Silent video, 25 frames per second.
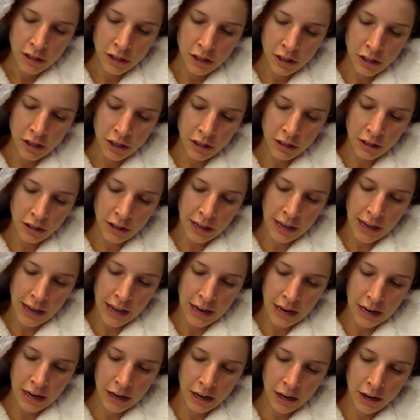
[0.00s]
curly
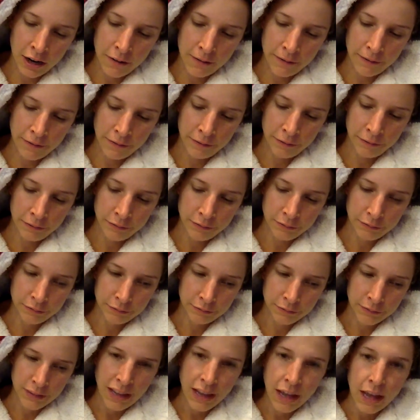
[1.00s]
hair.
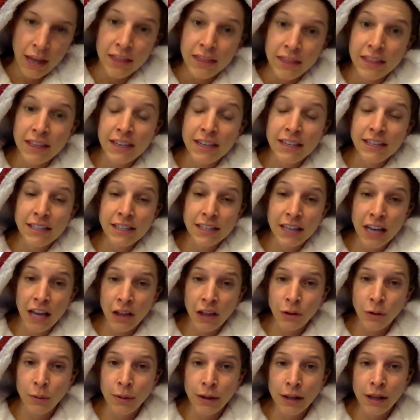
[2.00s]
These
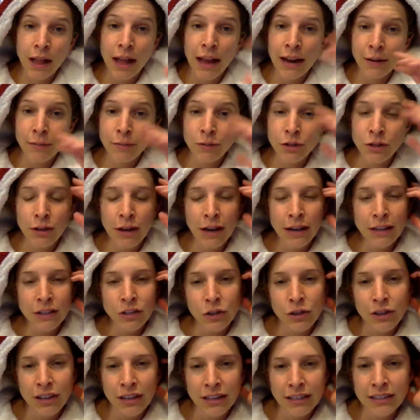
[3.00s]
color wheel items, you guys, are
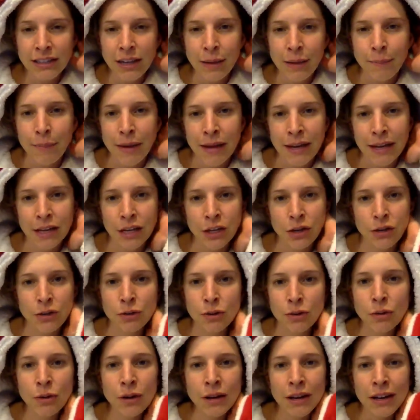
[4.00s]
things that make
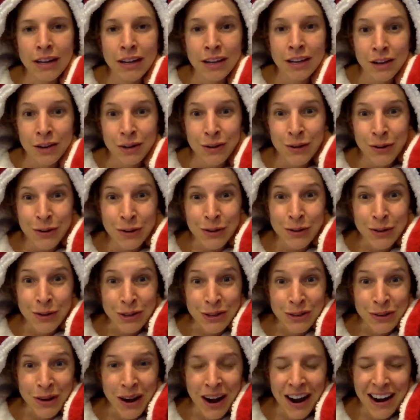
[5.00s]
you who
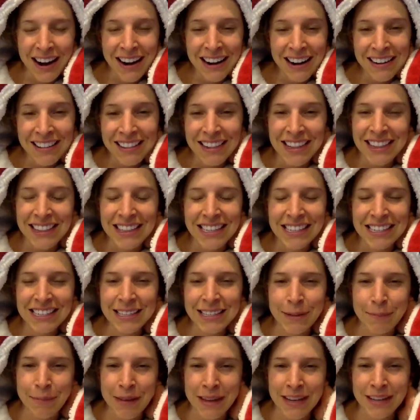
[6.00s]
you are. The things
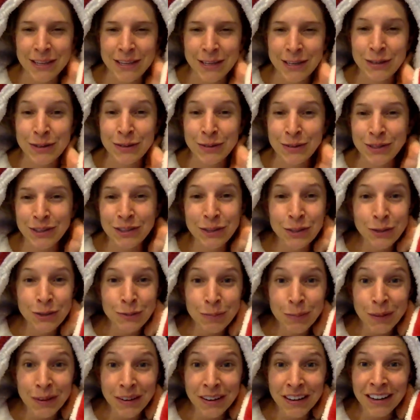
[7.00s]
that make you
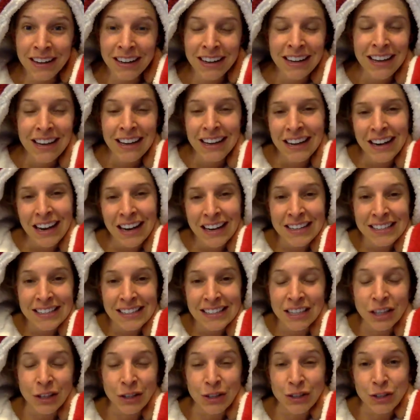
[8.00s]
super, not
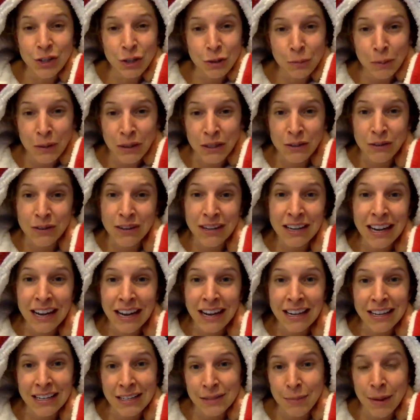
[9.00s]
necessarily super
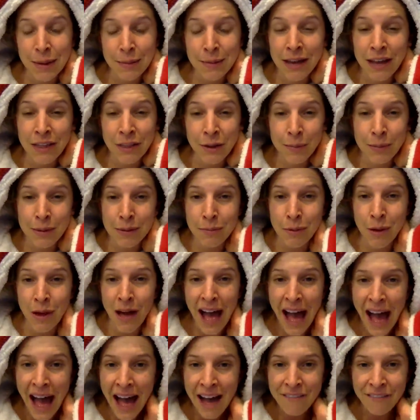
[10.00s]
unique, because maybe other people
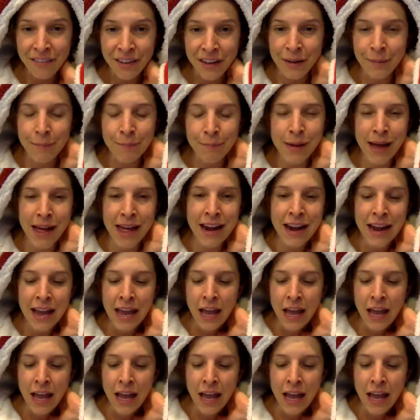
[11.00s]
have them, but